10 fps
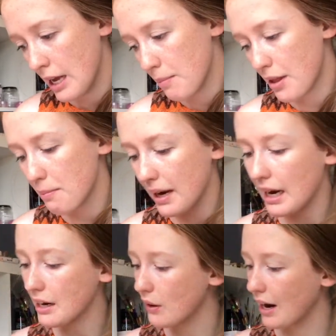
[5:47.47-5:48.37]
But then I
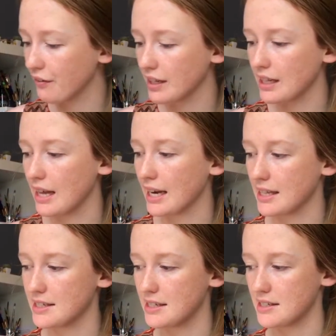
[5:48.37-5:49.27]
don't know, I really like
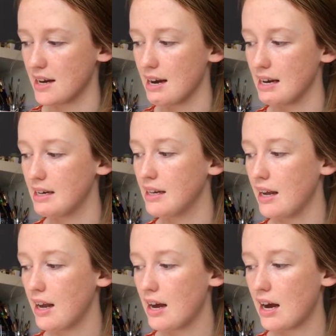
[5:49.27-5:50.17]
this design,
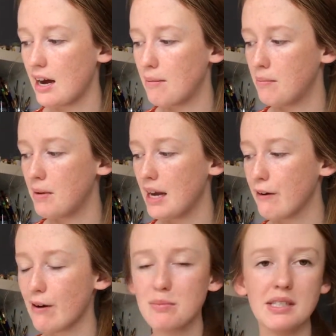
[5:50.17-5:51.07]
and
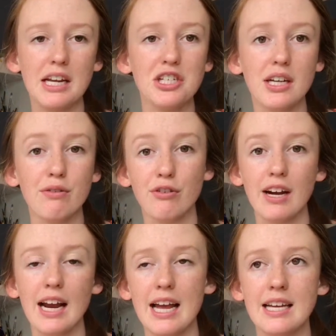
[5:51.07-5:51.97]
if I'm sketching it
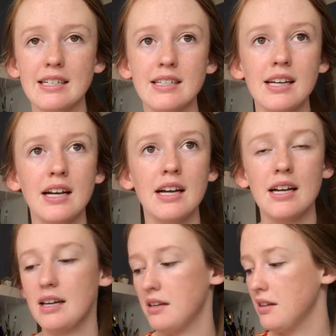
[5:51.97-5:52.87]
freehand,
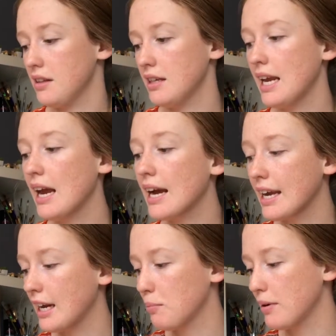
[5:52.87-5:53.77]
yeah, I
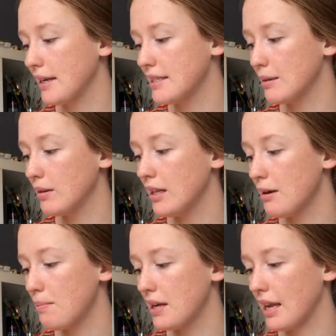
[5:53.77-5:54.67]
can get it pretty
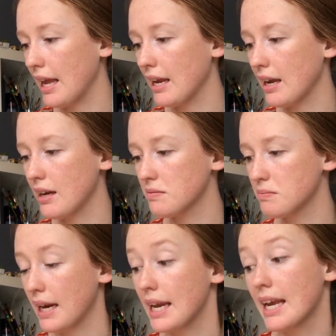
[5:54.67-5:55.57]
similar, but like
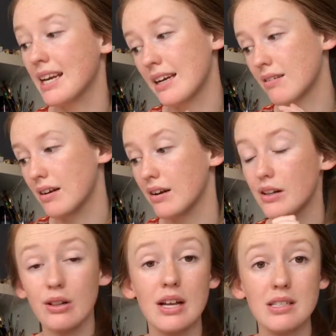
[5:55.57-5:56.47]
getting it
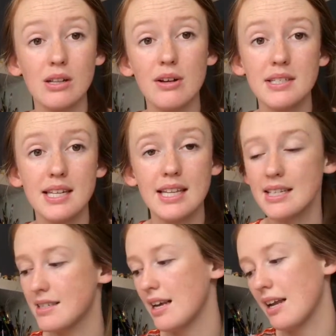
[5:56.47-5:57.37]
as close to
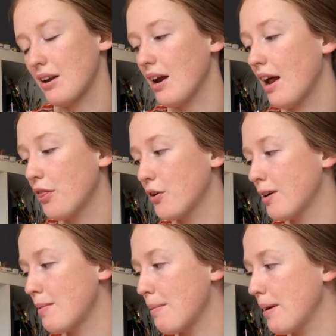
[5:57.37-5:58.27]
this, I don't know, I thought
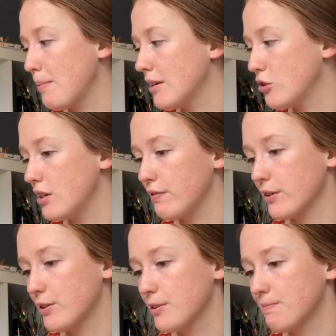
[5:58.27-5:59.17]
it might be a bit too
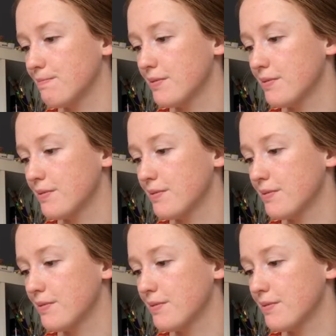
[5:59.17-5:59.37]
difficult.